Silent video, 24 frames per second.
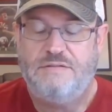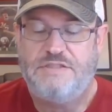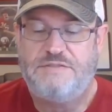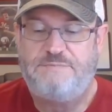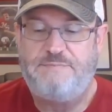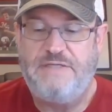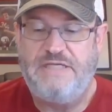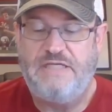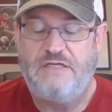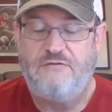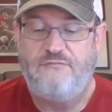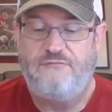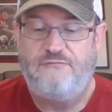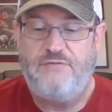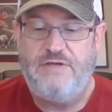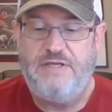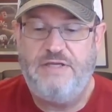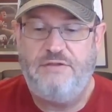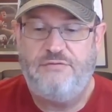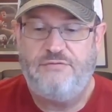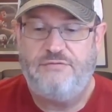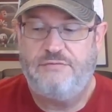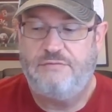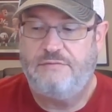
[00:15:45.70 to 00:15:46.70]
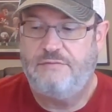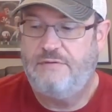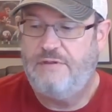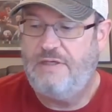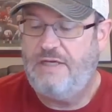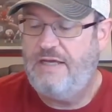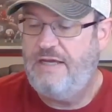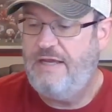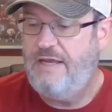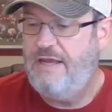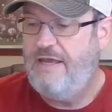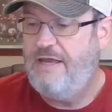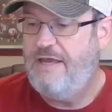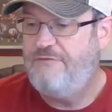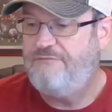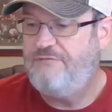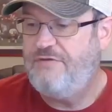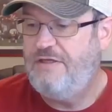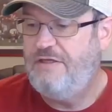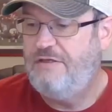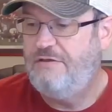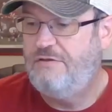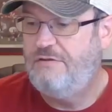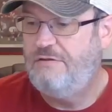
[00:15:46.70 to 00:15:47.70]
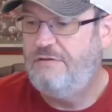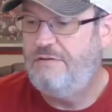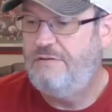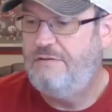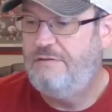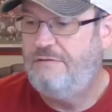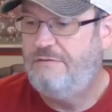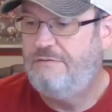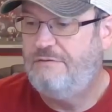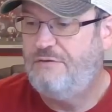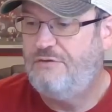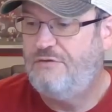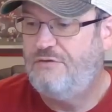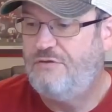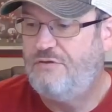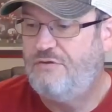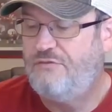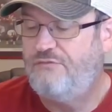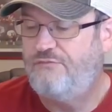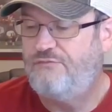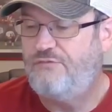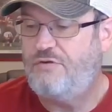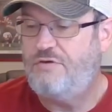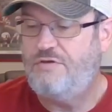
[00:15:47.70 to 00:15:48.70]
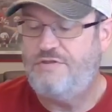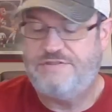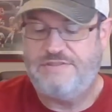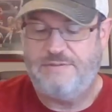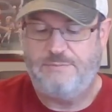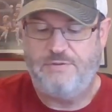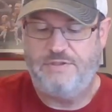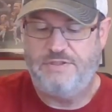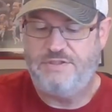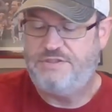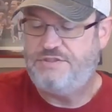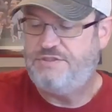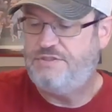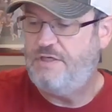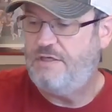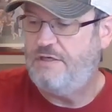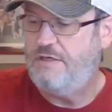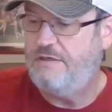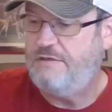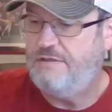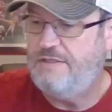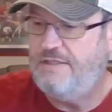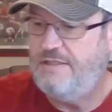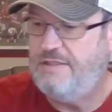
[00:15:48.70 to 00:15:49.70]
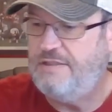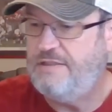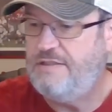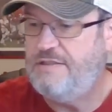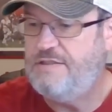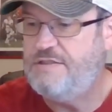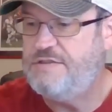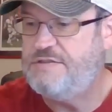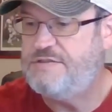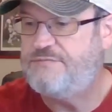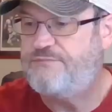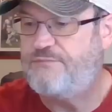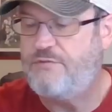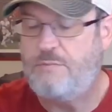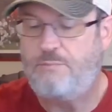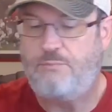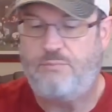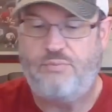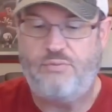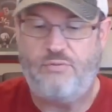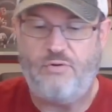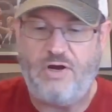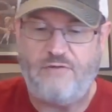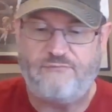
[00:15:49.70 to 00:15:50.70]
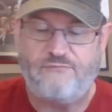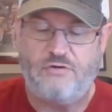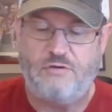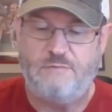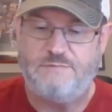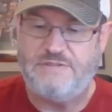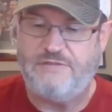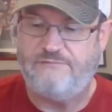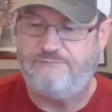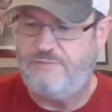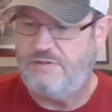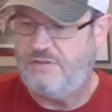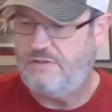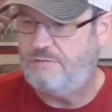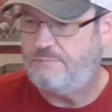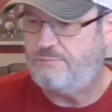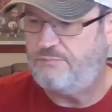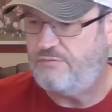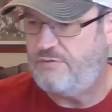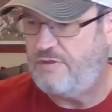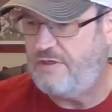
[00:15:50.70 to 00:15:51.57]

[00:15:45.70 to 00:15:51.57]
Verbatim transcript: Speaking of faith, I have a good verse I'm going to share. It is from Proverbs. I've been on